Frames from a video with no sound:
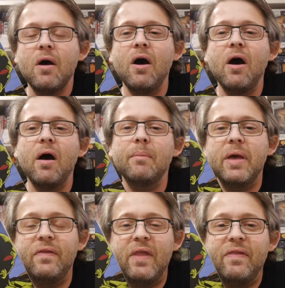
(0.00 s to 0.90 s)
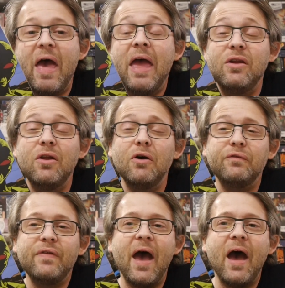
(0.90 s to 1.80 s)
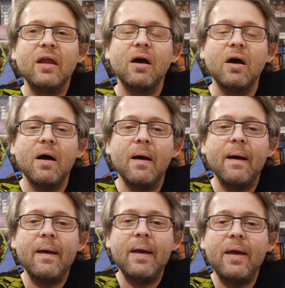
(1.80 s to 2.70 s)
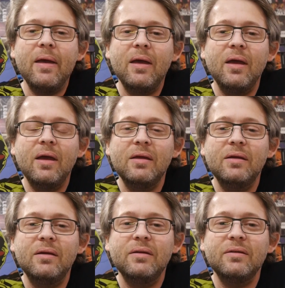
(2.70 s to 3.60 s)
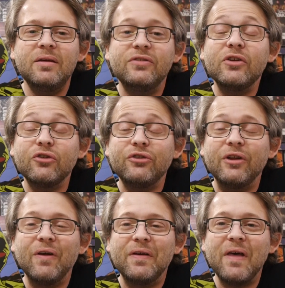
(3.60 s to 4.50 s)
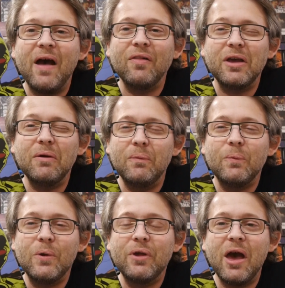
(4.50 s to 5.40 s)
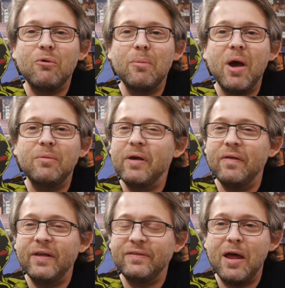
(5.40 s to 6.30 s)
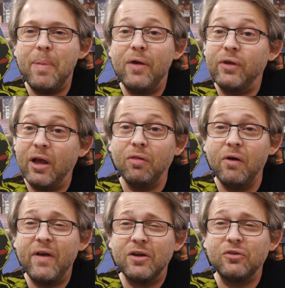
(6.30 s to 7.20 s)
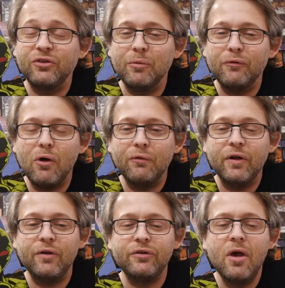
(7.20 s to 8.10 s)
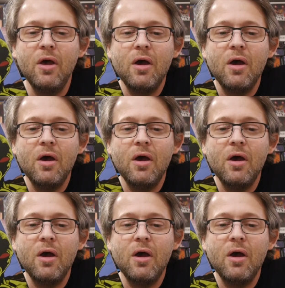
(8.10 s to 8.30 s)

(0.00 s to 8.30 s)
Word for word: Um, and then the end of that uh, and it's interesting like that like it really kind of reminded me of and that's not a bad thing i love actually sum of all fears